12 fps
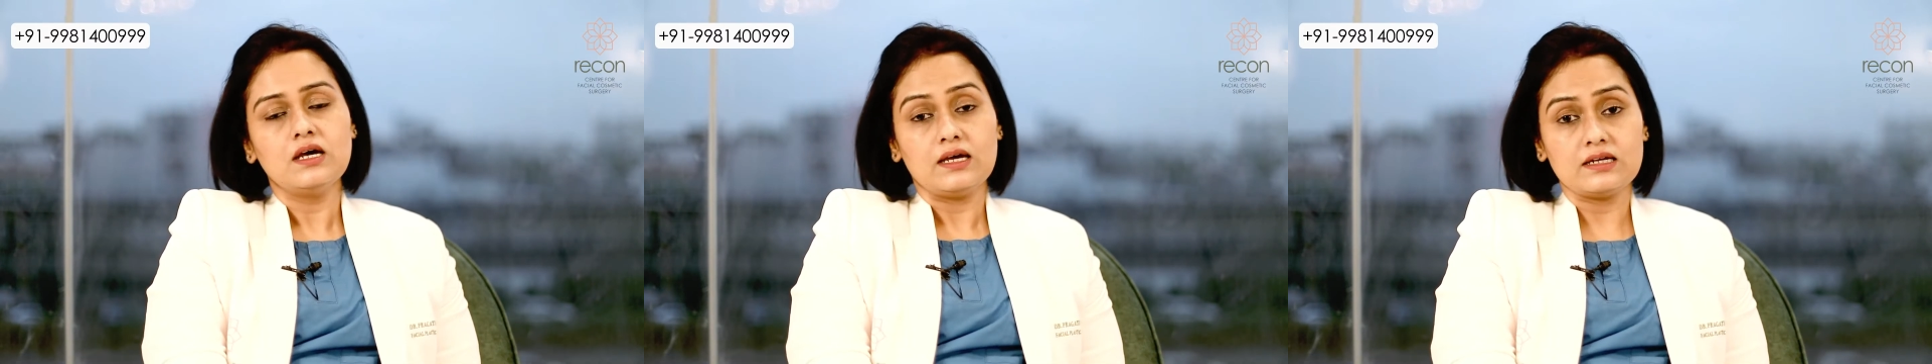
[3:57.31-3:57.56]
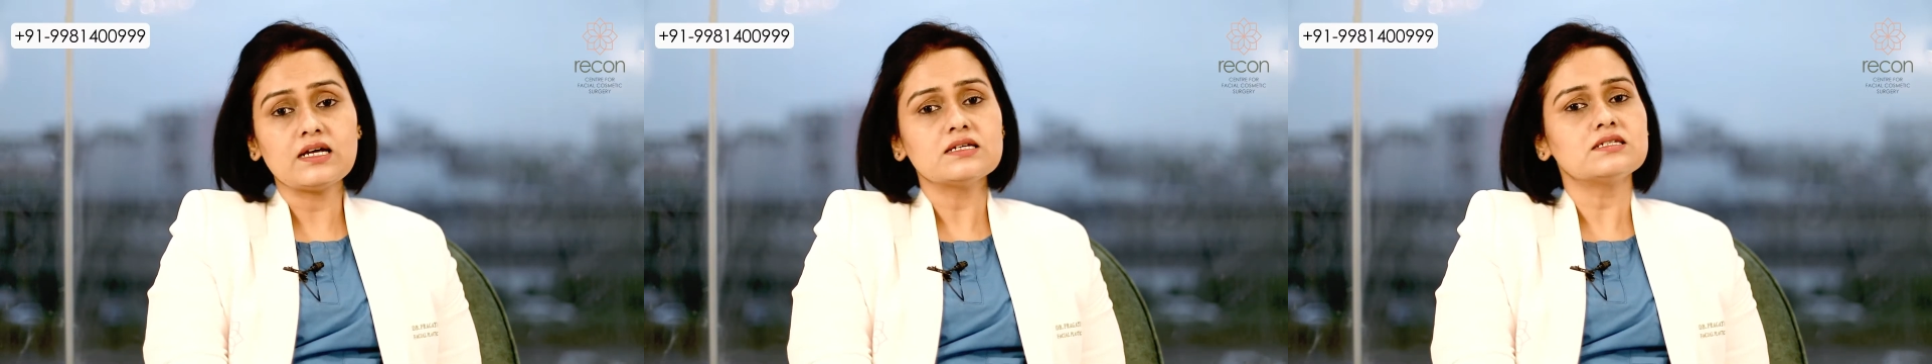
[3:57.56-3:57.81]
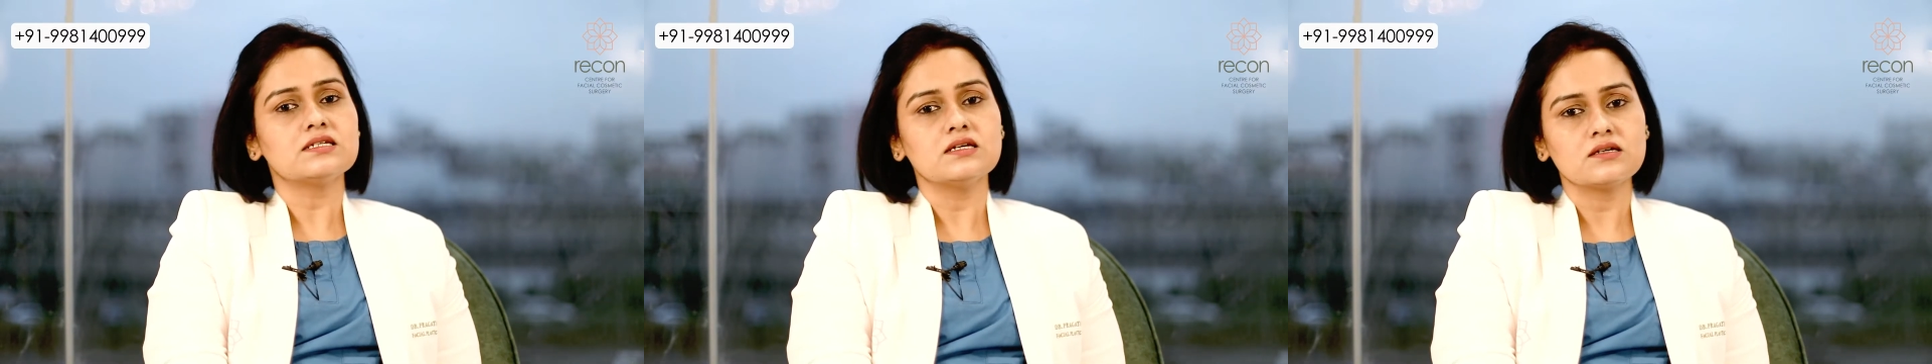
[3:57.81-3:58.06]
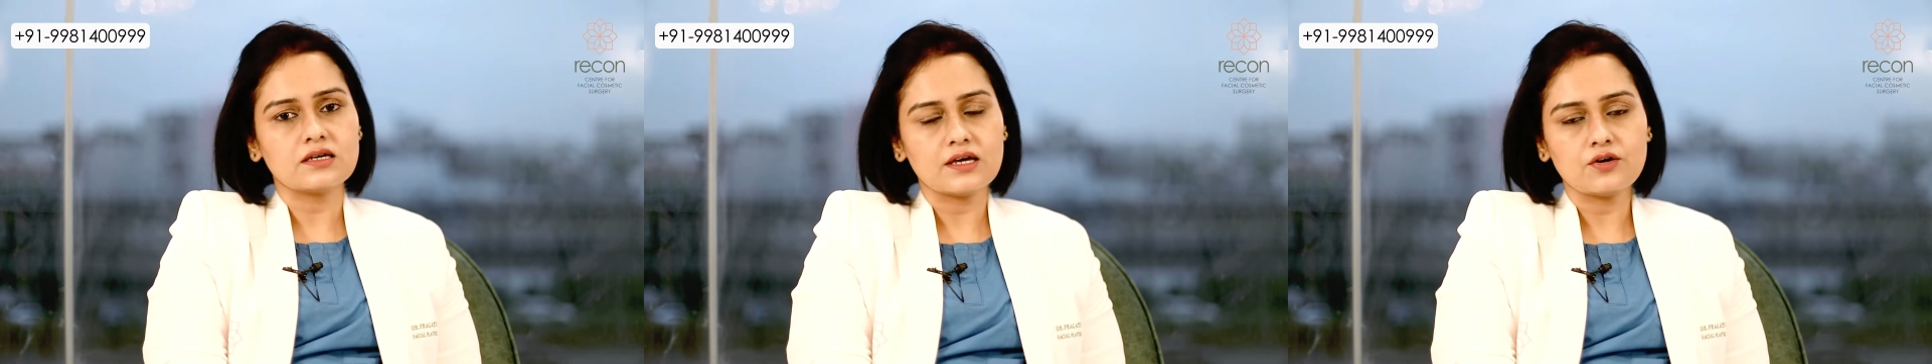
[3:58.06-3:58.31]
it does
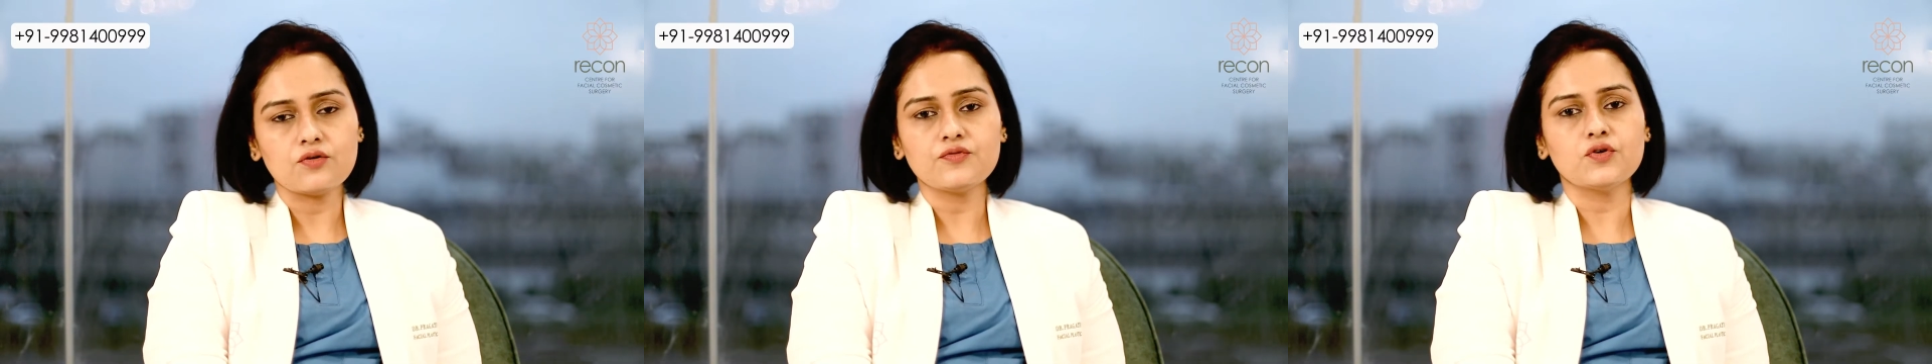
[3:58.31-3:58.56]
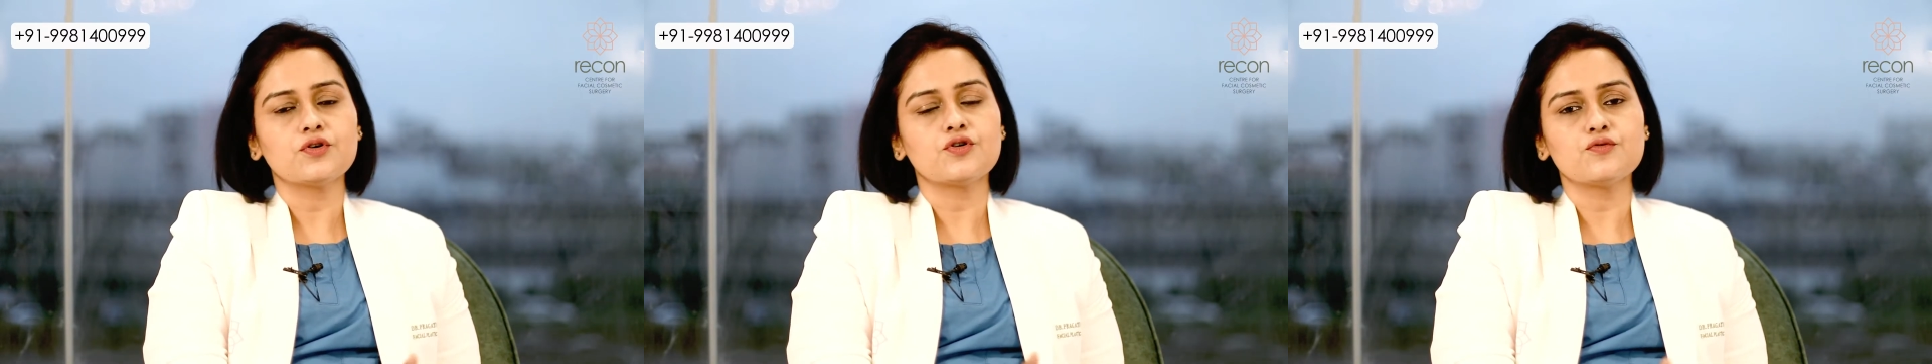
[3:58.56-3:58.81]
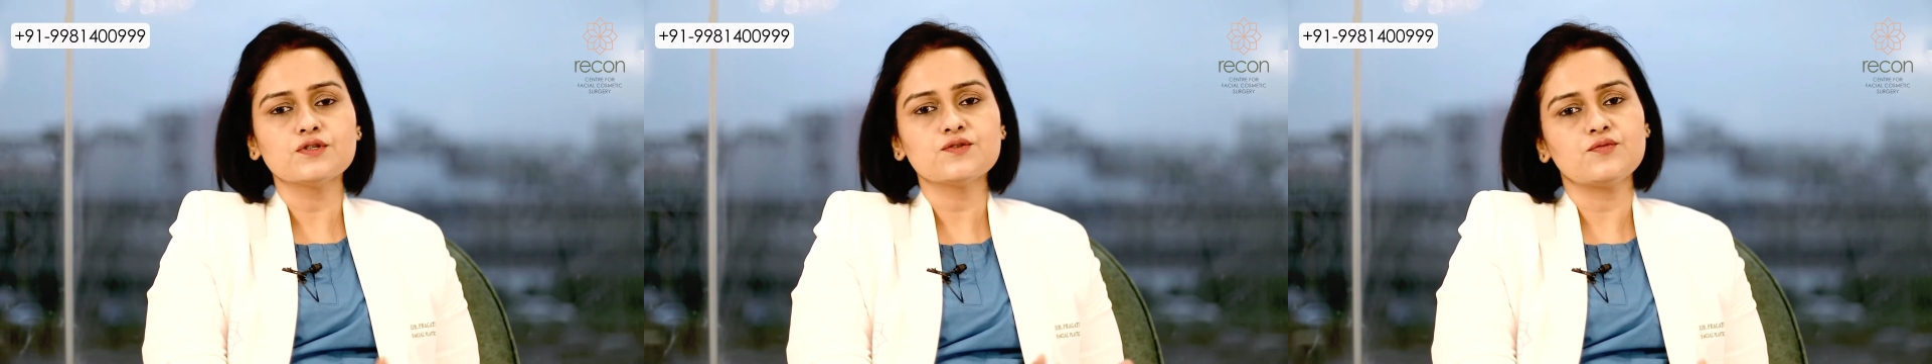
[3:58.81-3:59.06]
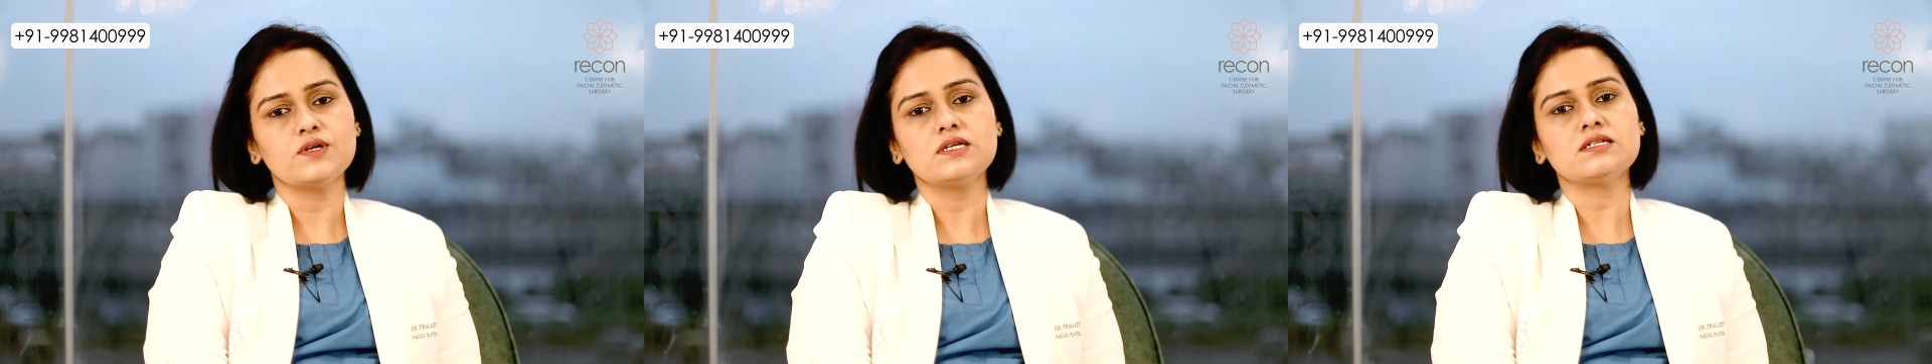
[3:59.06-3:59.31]
take care of your crow's
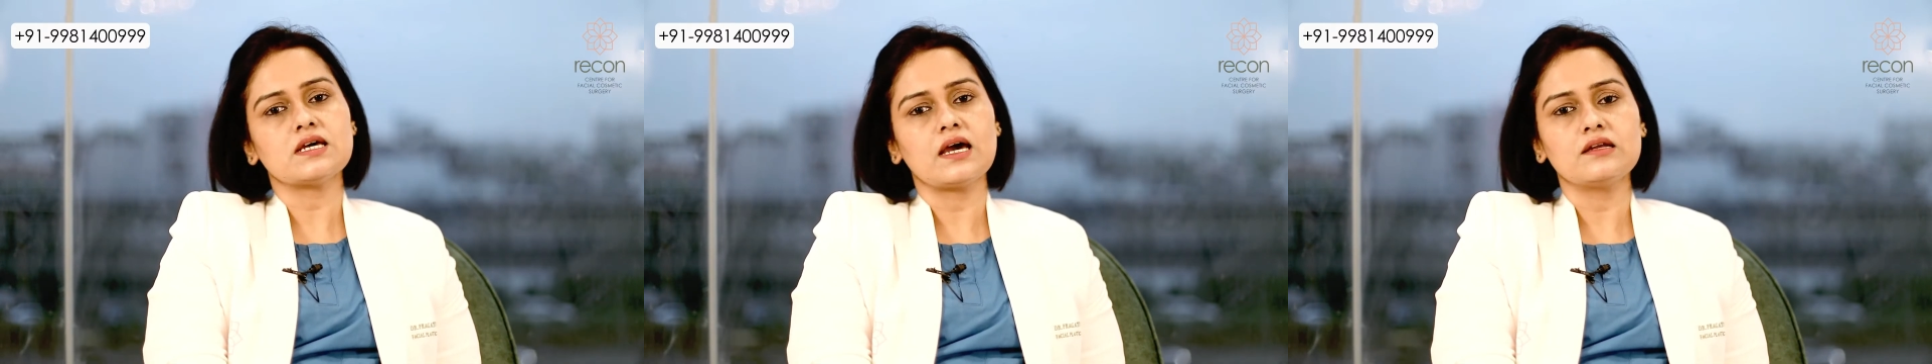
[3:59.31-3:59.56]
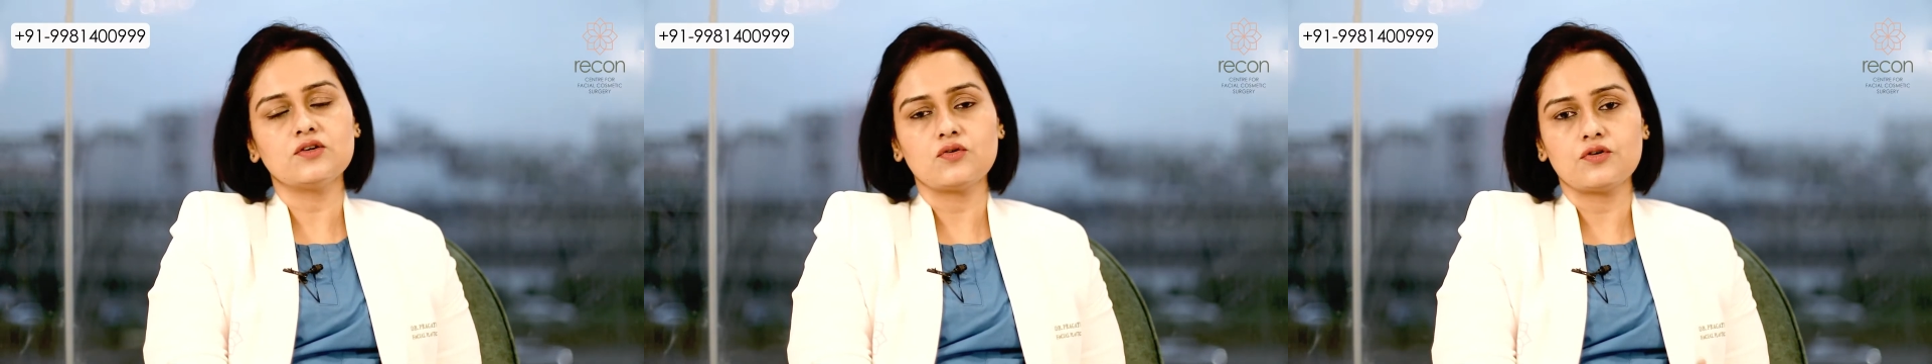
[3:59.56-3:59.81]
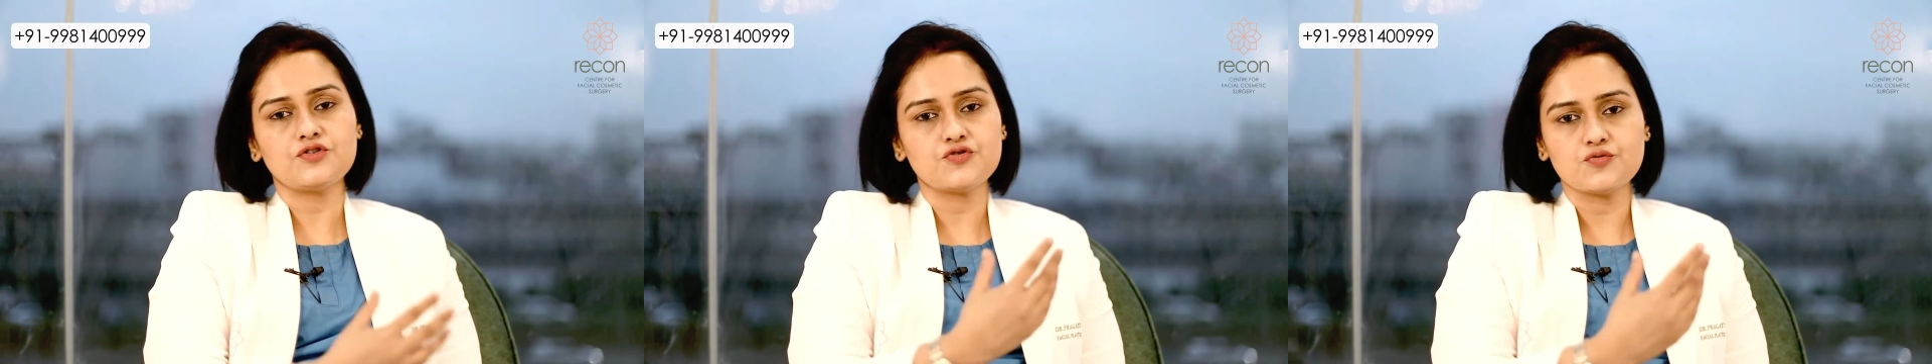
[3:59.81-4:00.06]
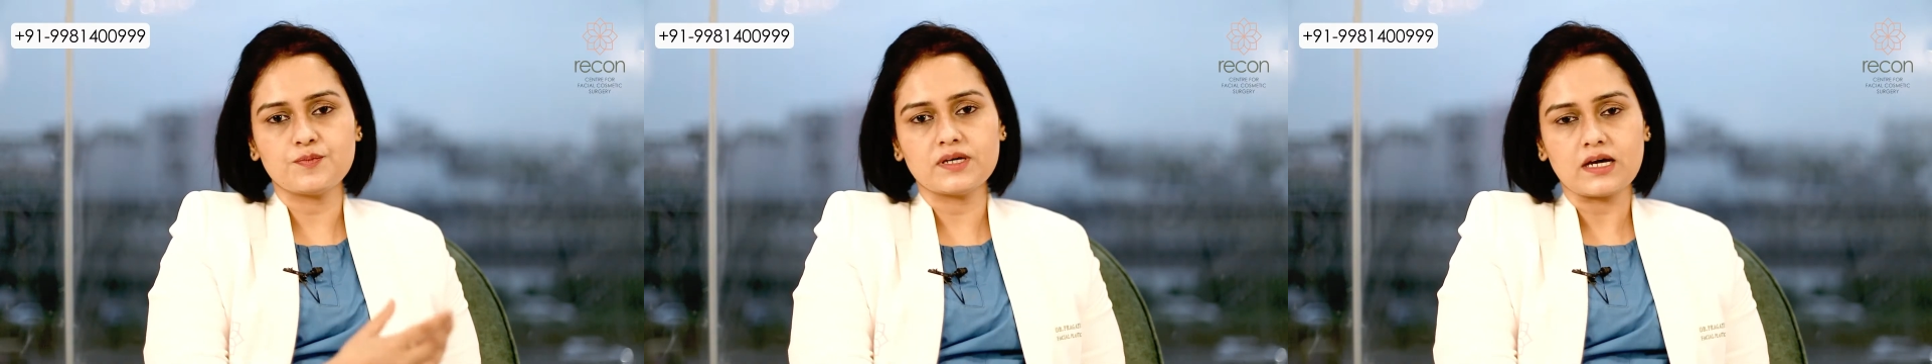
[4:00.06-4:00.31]
feet and your drooping